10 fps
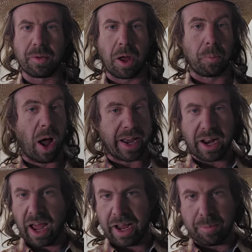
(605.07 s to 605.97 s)
I
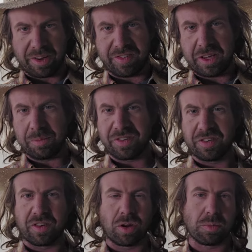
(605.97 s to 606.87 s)
got my Steam
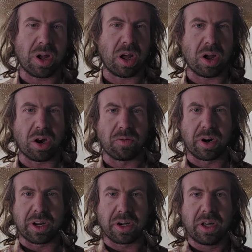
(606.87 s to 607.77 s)
system
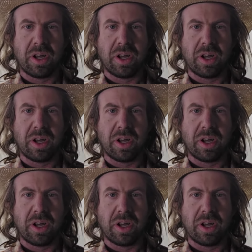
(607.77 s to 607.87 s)
running,